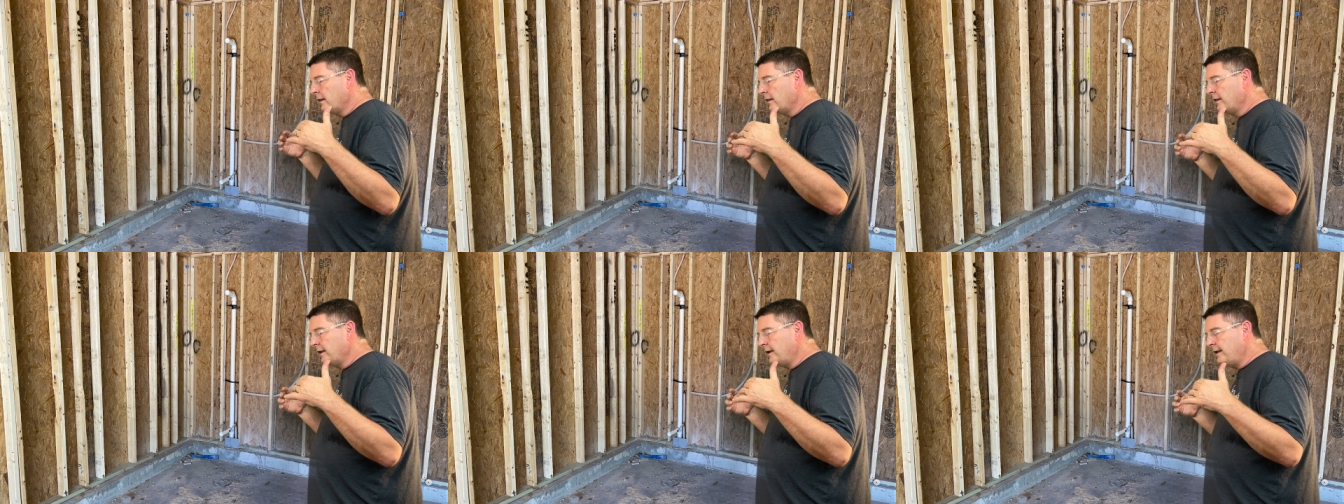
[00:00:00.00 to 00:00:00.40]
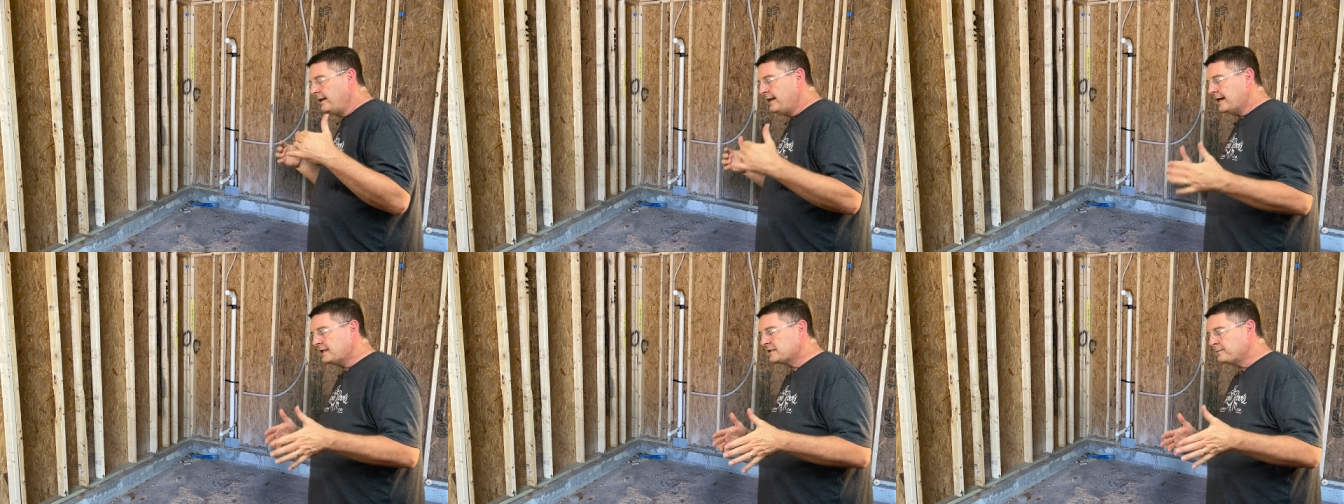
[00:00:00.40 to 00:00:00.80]
The
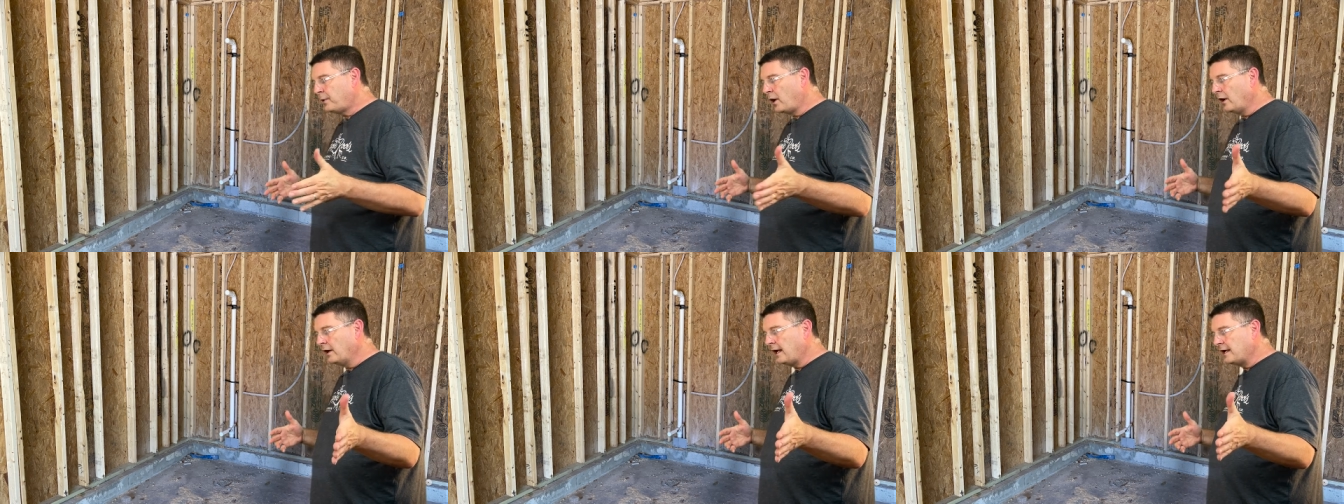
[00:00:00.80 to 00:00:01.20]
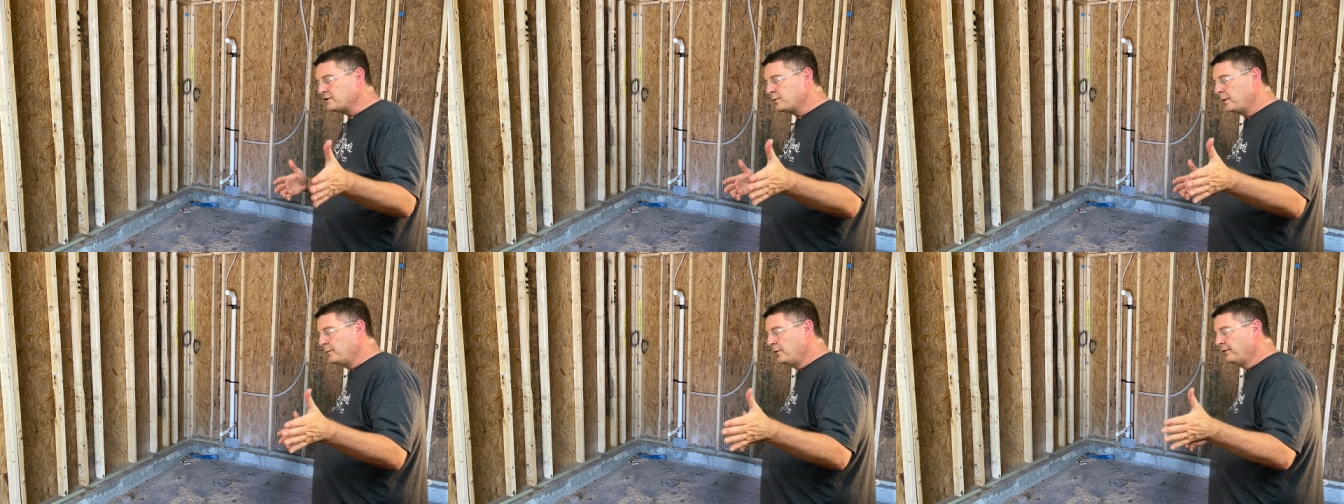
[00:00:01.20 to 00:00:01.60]
next part,
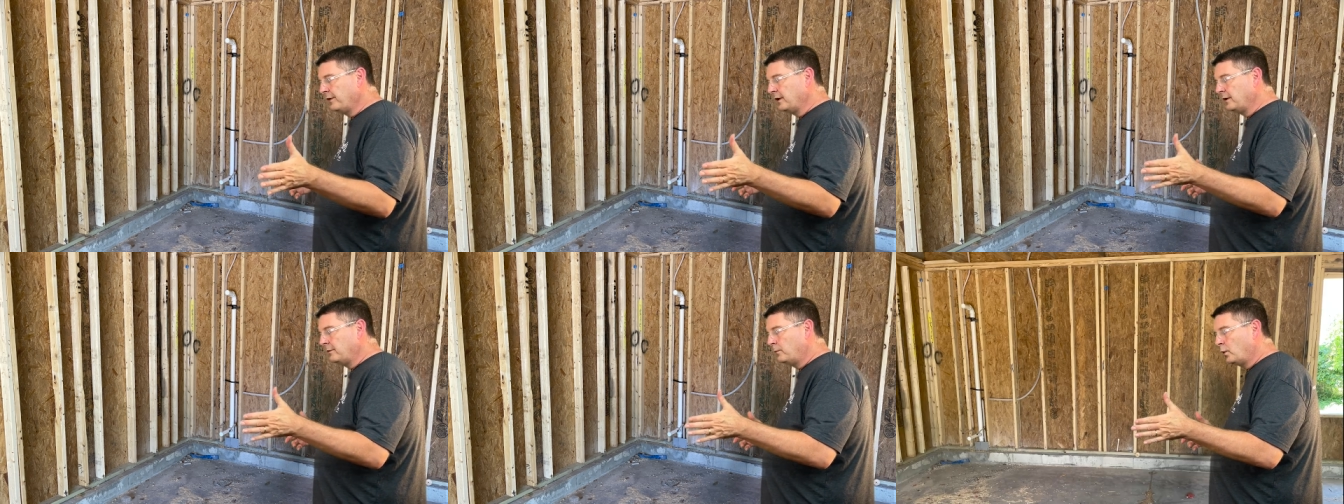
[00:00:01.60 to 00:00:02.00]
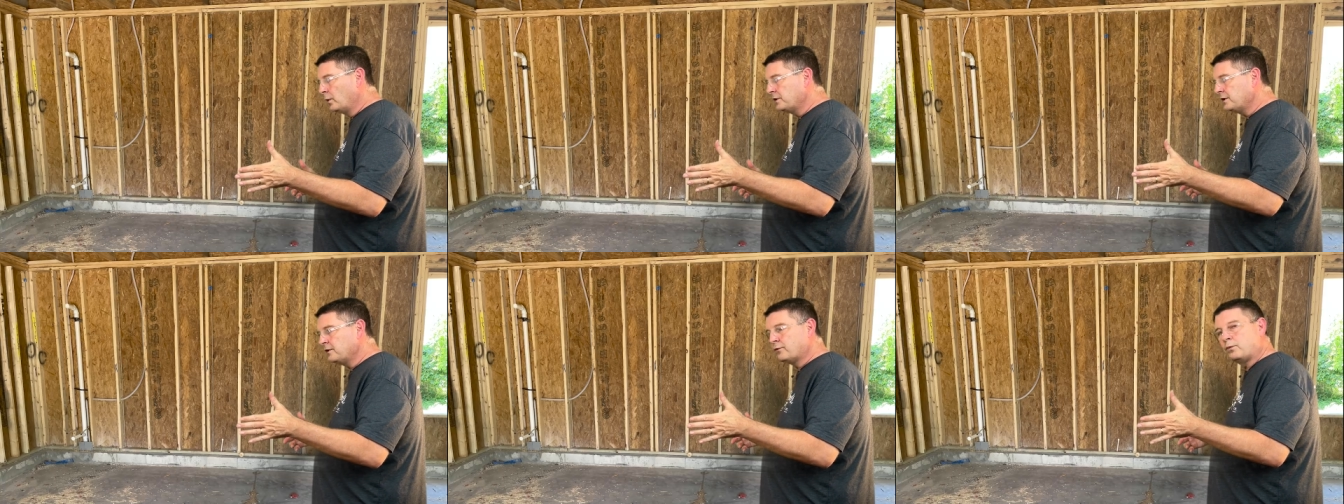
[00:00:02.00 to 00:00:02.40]
as we move a little
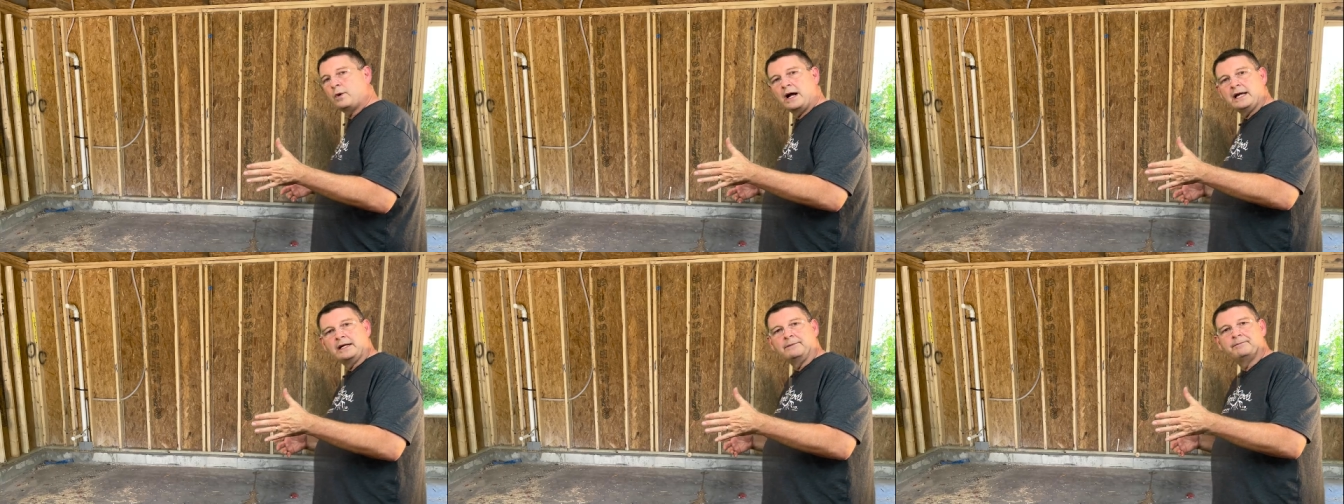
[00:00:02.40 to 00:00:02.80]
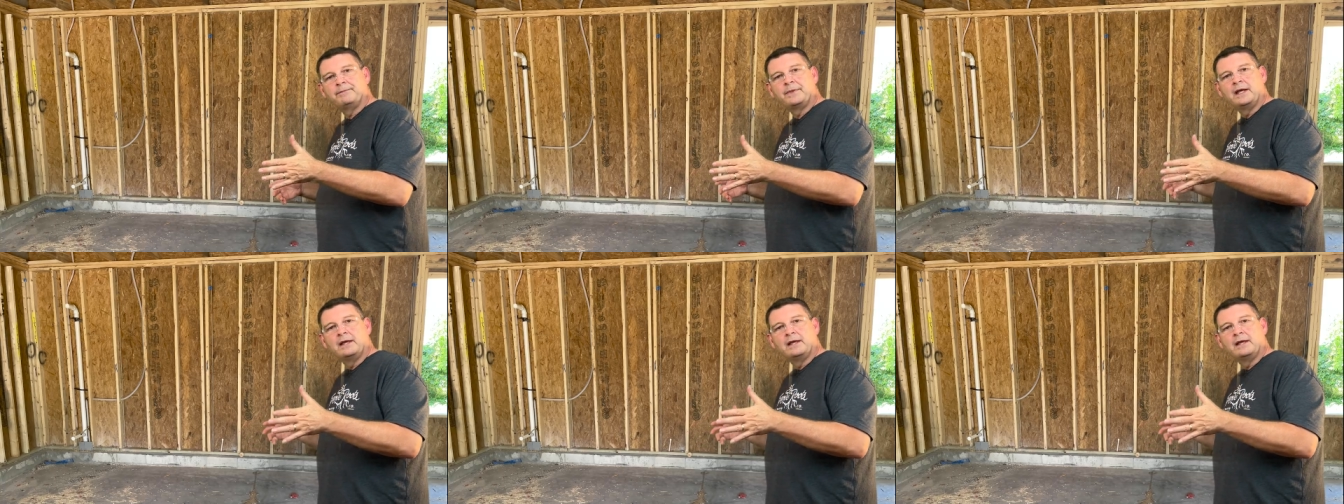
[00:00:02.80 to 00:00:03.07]
more to the right,